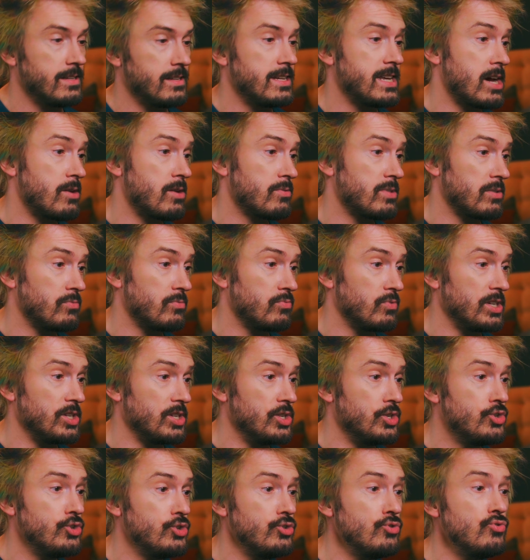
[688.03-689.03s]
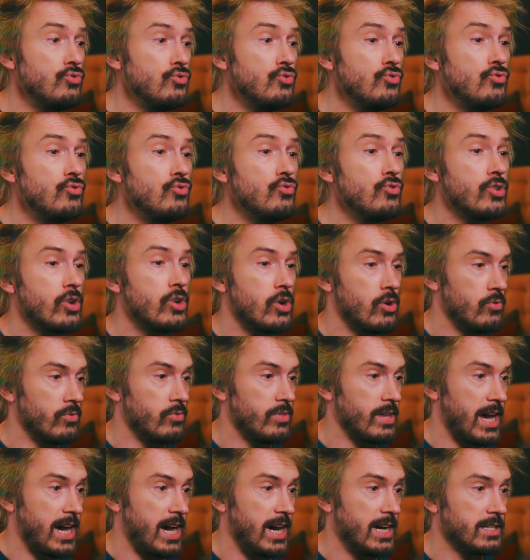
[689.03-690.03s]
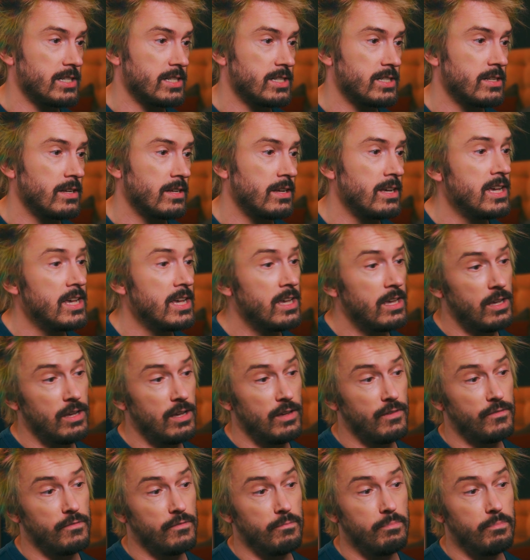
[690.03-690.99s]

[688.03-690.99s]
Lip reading: now that we do know that, if